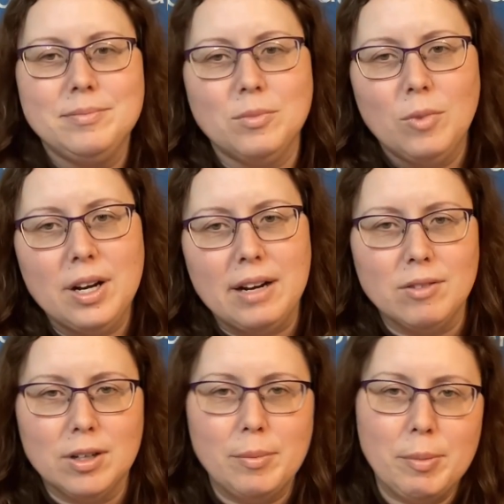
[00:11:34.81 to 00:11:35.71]

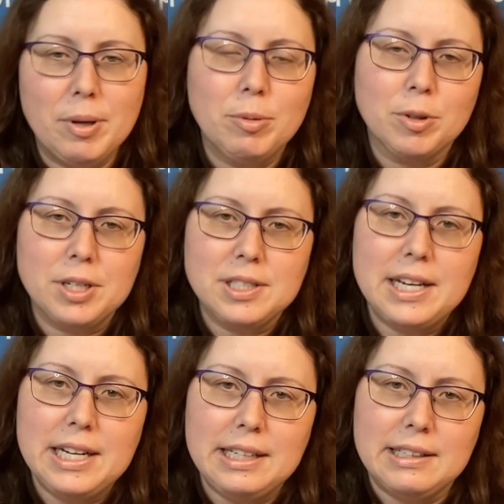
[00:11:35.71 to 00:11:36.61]
whatever. I mean, people are going to
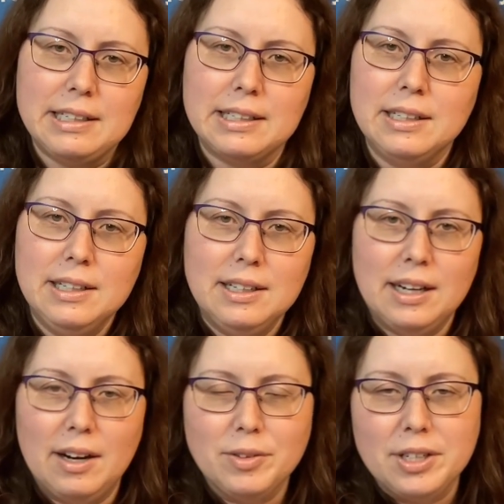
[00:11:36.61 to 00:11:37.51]
say anything
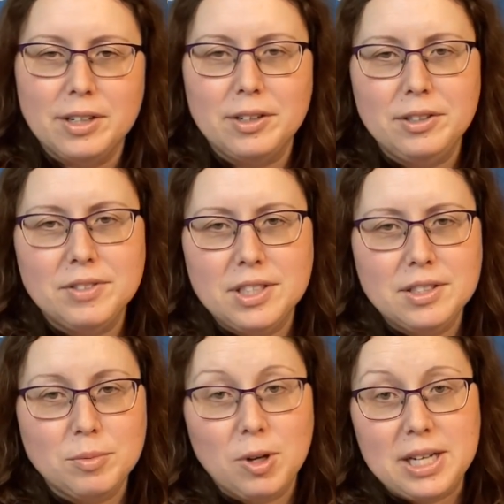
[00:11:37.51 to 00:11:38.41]
out there. You've
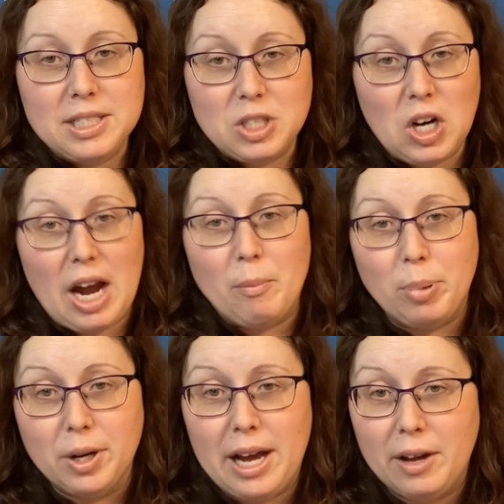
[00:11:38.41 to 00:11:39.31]
seen some crazy crap
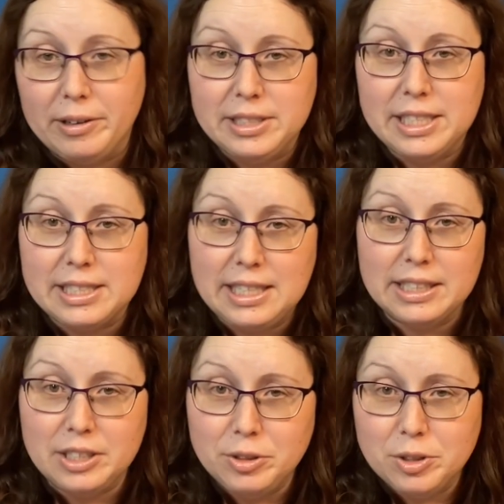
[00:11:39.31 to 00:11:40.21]
put out on
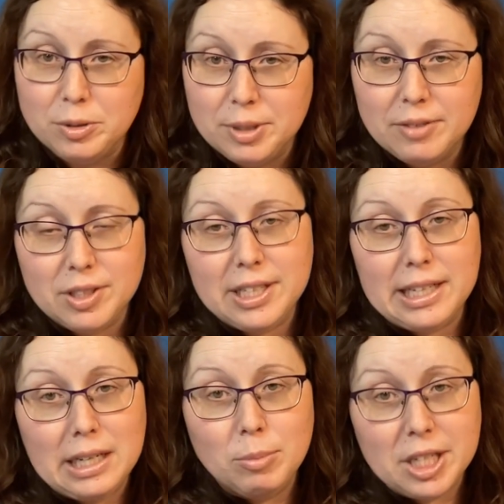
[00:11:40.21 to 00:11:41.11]
TikTok and YouTube and
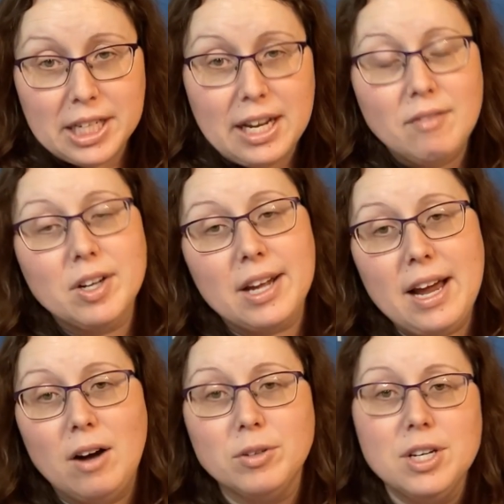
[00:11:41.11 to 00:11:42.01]
everything. Anybody can have an
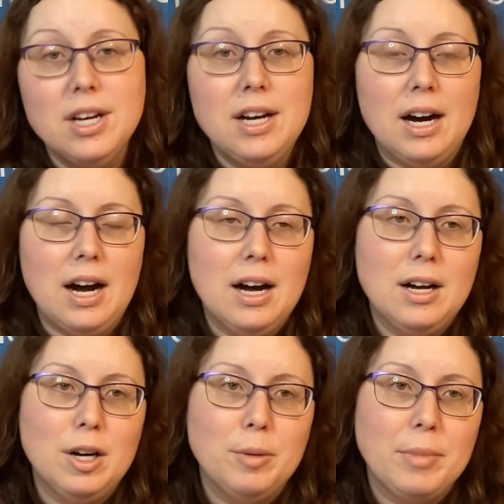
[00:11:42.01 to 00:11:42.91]
account.
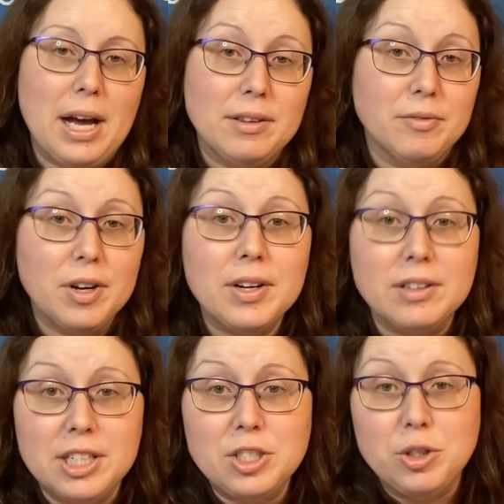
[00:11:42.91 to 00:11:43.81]
Um, at the very
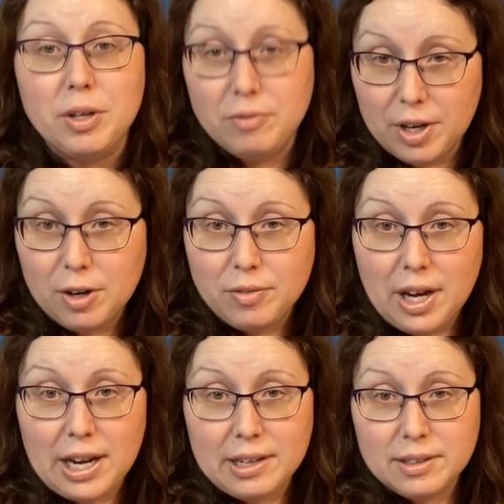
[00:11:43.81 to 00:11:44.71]
least, you can
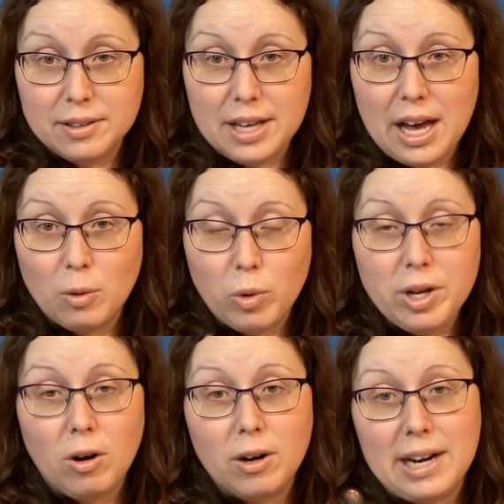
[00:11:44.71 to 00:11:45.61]
verify that
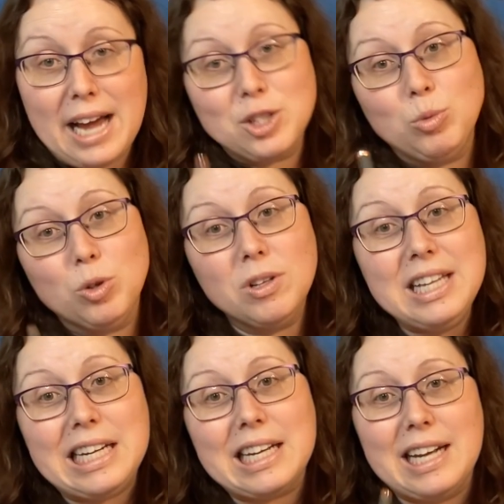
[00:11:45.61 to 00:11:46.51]
we are an actual
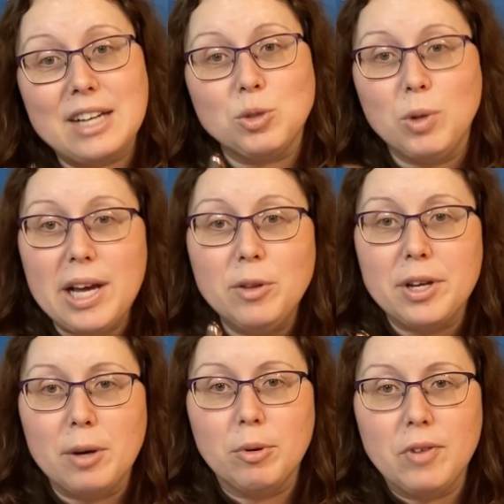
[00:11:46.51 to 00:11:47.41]
clinic and actual
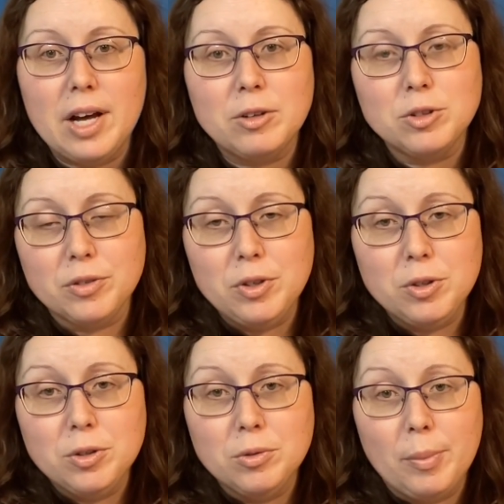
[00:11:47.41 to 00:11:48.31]
healthcare providers if you
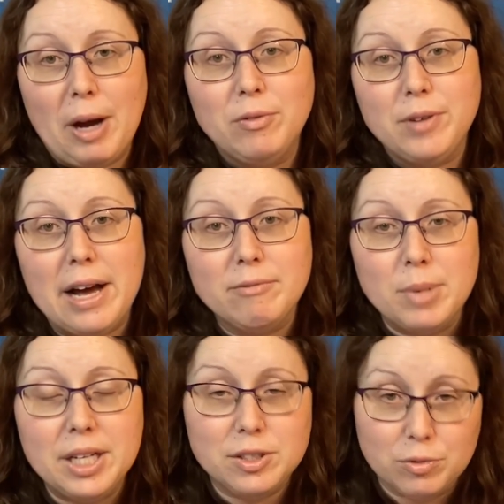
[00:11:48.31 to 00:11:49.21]
do about five
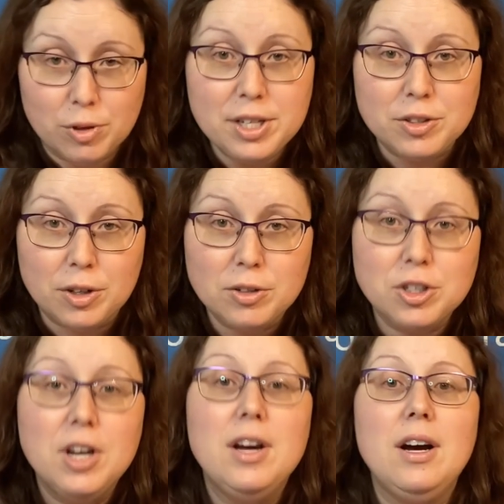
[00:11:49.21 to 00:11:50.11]
minutes of
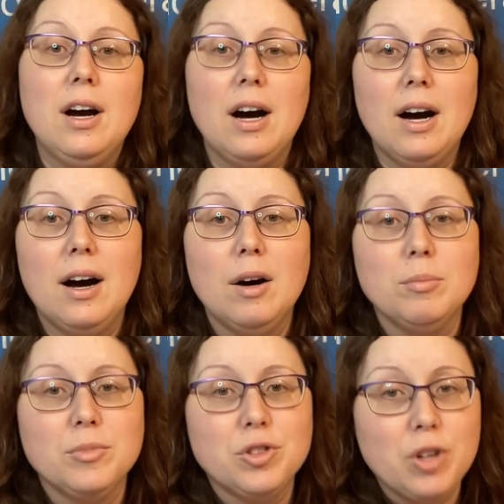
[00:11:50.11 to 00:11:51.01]
research.
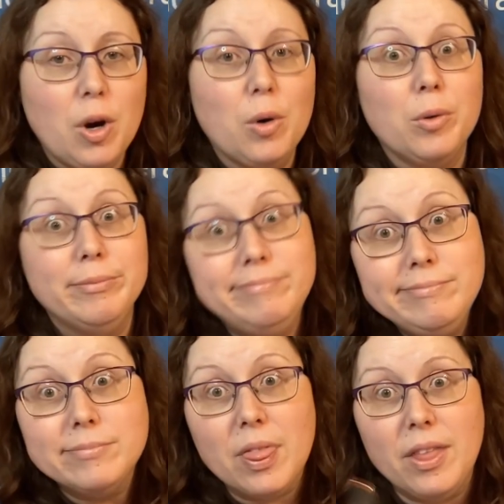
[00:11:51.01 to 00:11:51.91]
Um, so
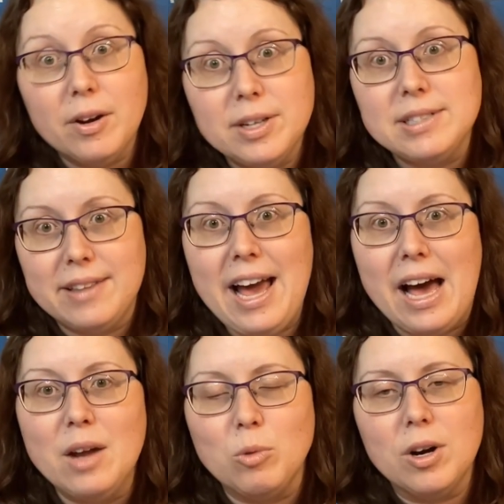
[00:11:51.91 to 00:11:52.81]
there is
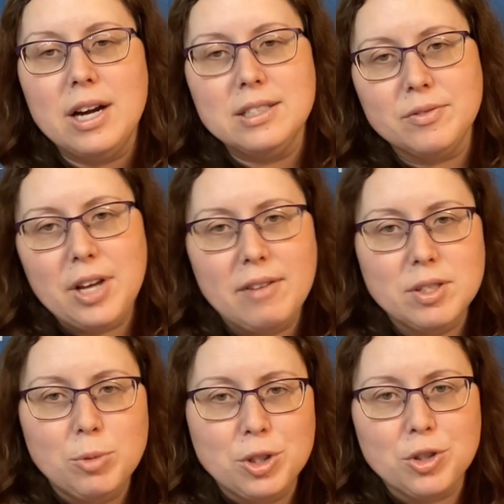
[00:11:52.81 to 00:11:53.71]
that. Whereas if you have
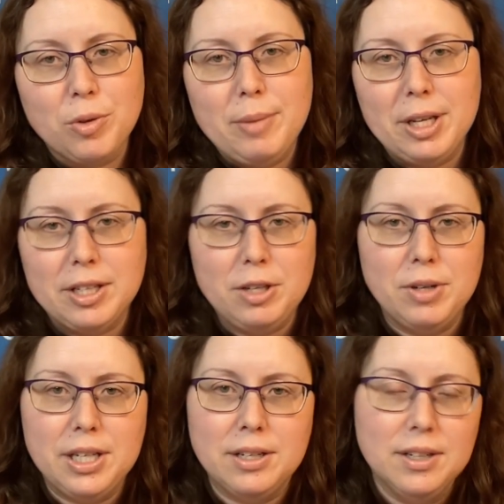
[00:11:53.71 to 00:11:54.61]
someone screaming that you
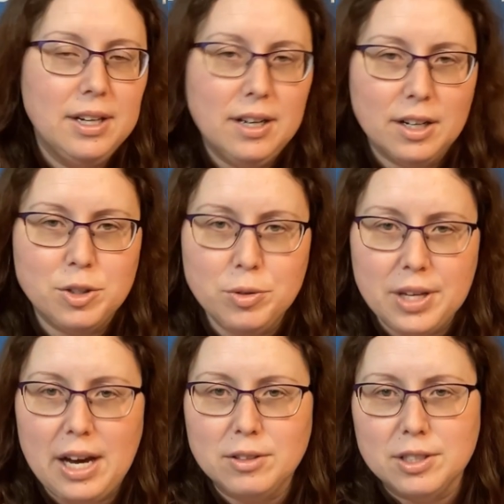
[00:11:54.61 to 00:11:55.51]
need a
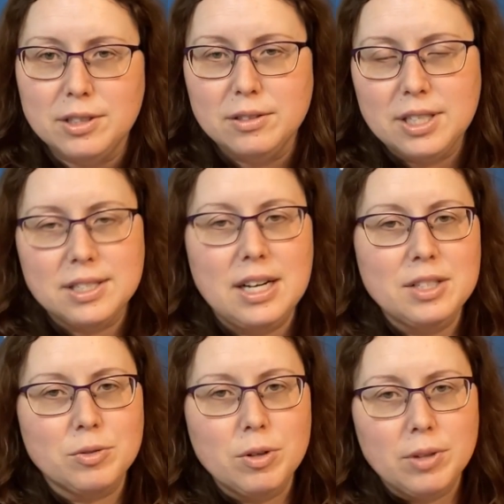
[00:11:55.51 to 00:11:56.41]
2000
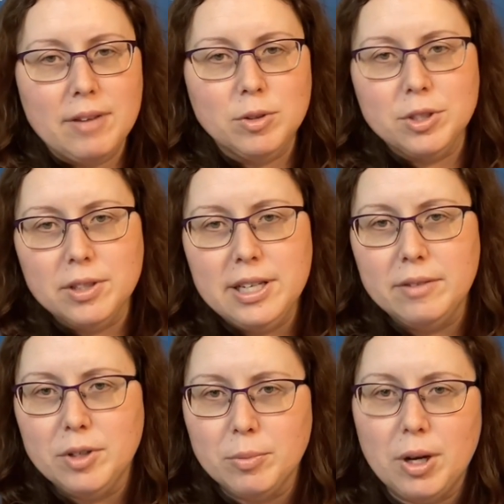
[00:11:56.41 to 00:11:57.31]
testosterone level to
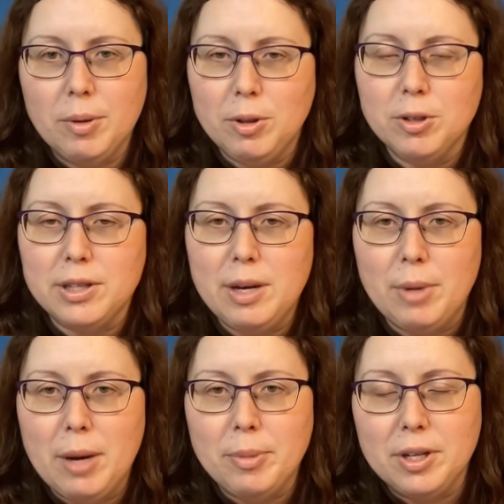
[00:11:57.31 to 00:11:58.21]
live, you can probably look them
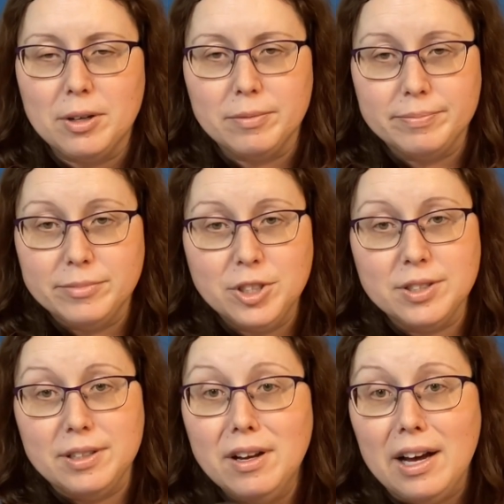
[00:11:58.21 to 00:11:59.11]
up and they're
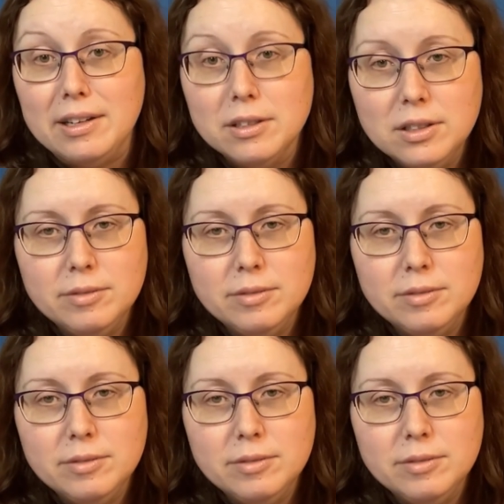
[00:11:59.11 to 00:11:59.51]
just a nut.